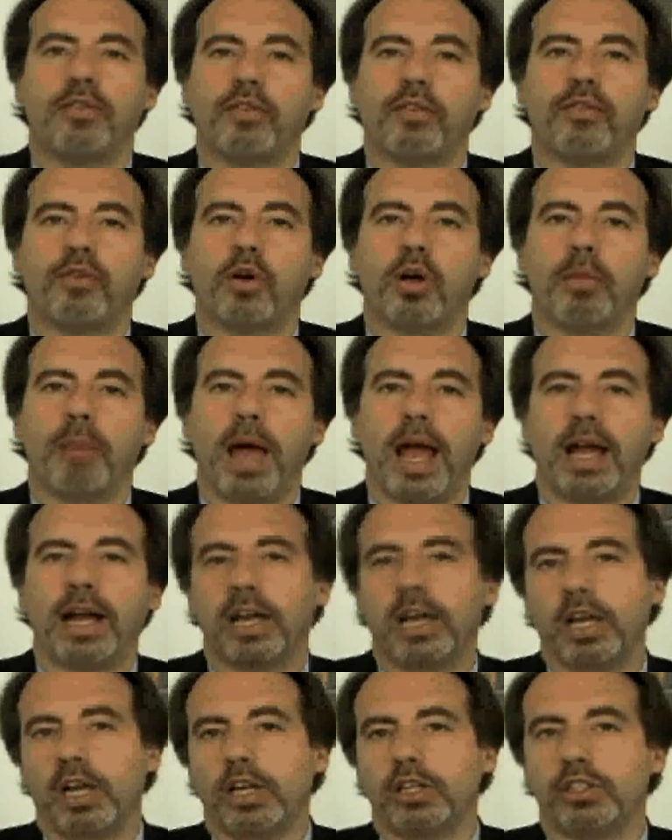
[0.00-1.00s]
have a fallback.
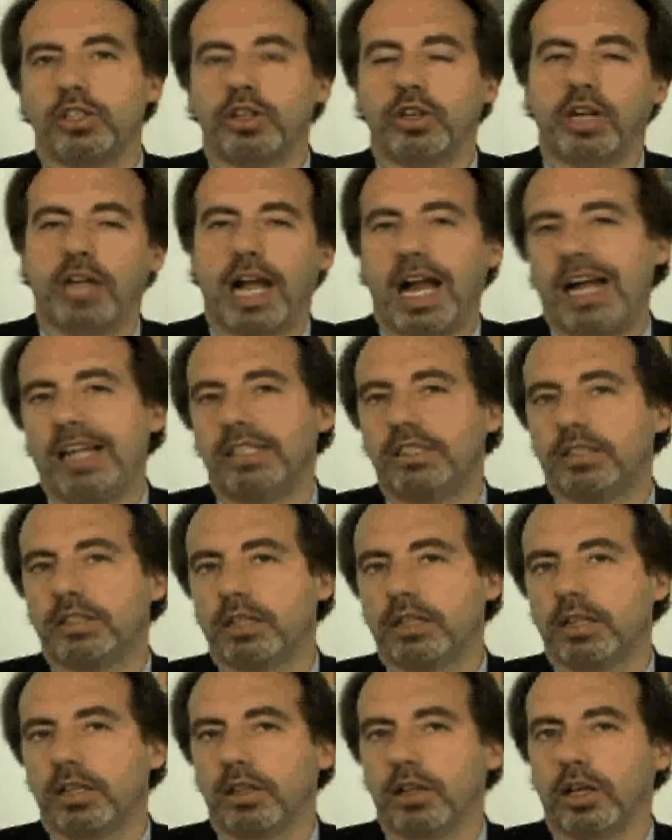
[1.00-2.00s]
So you're
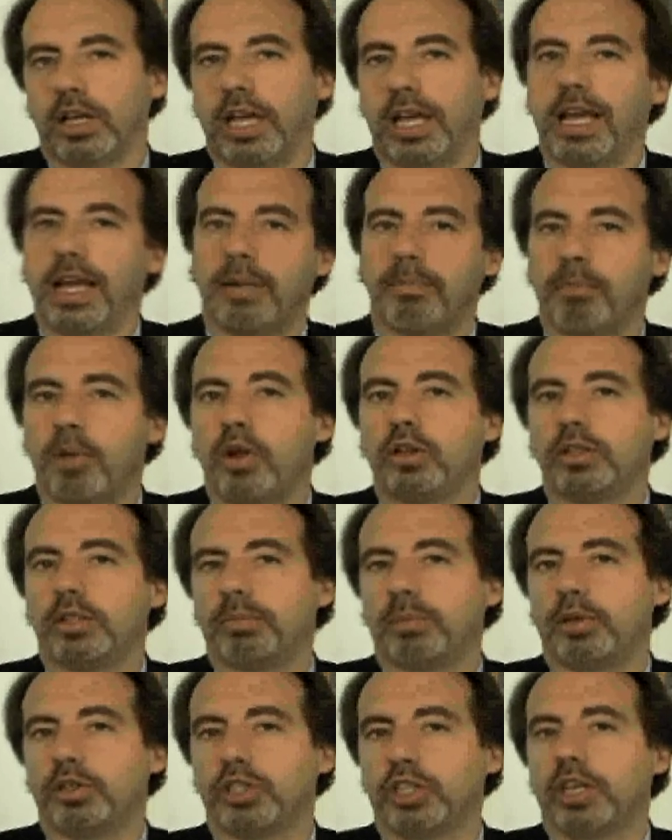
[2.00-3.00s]
constantly looking at
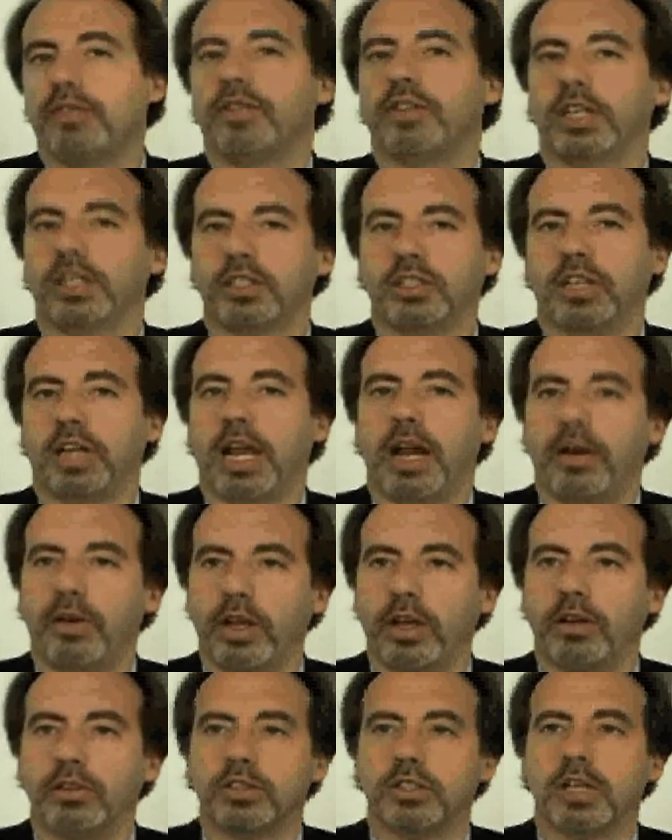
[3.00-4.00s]
multiple shifting
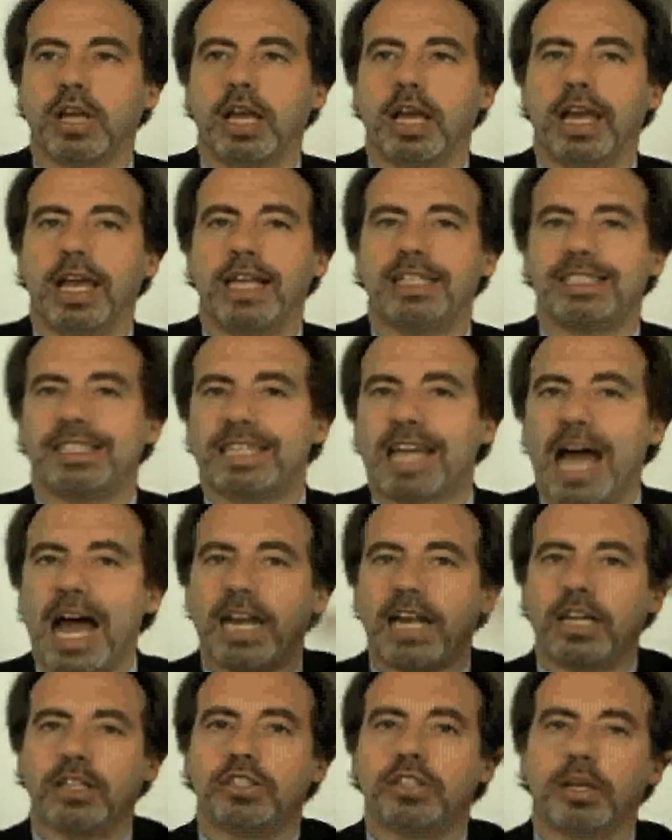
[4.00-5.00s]
scenarios. It's
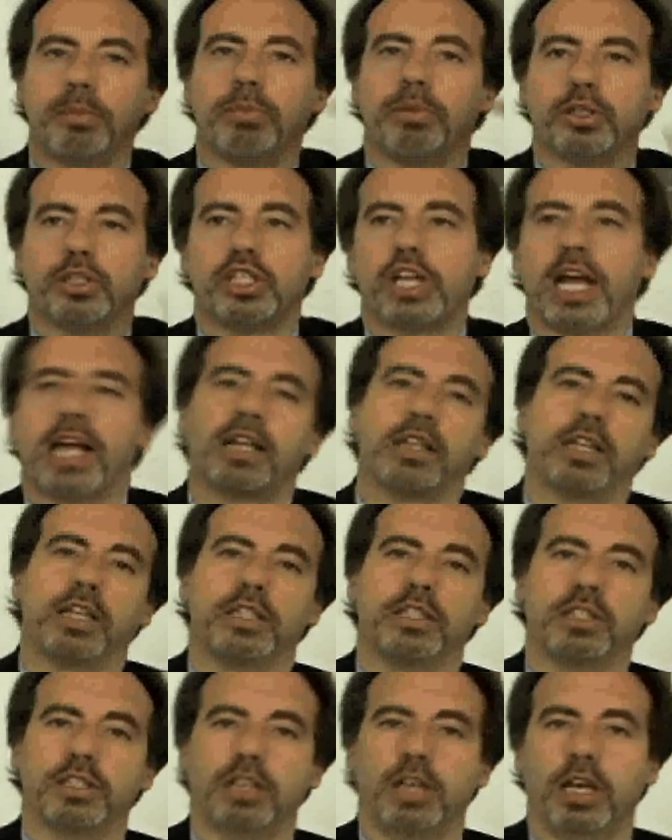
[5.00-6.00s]
not a simple
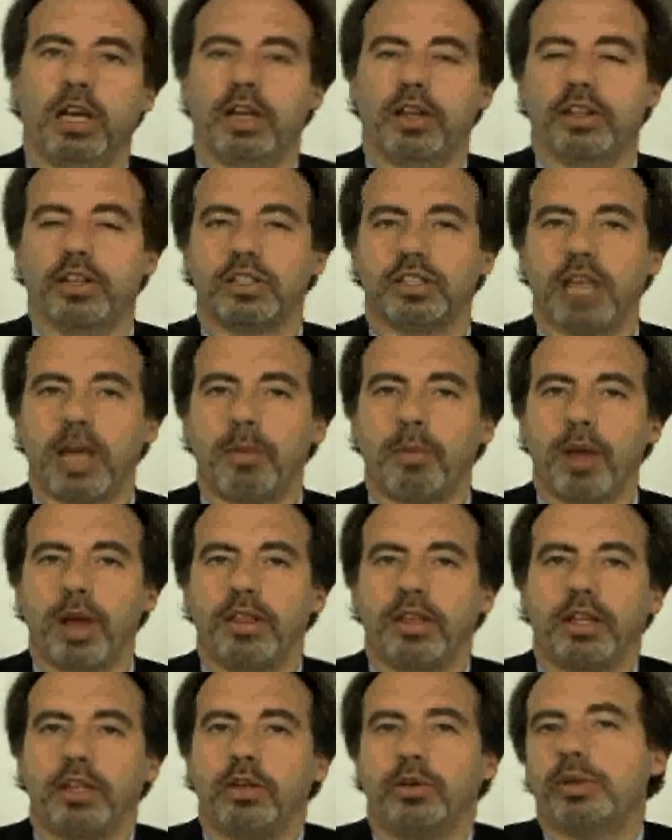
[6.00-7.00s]
checklist the same
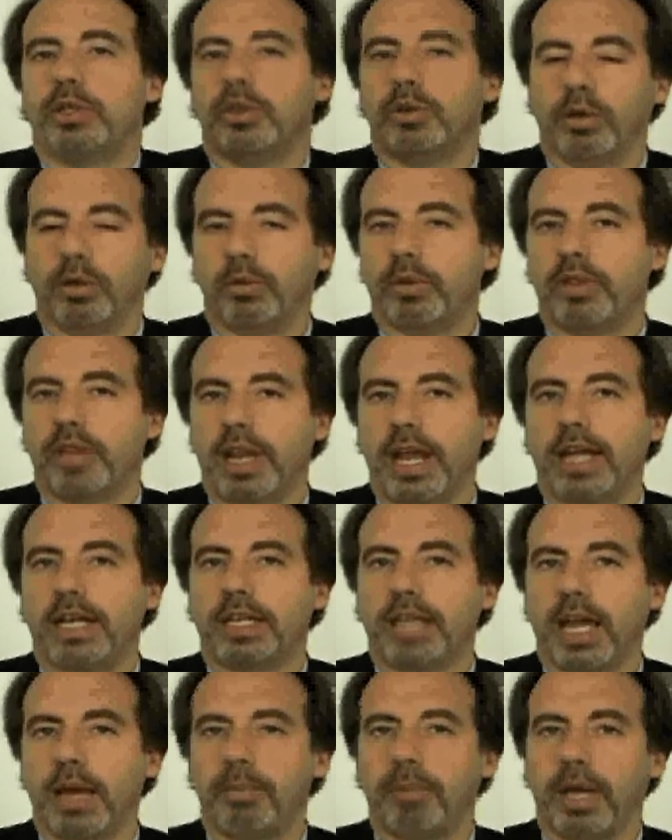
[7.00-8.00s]
way that you would do it with an
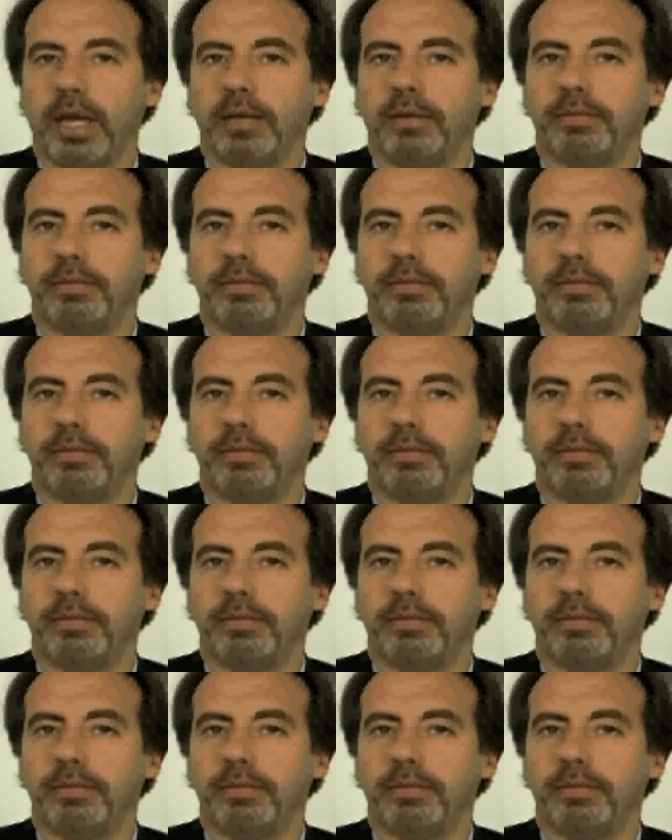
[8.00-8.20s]
ad campaign.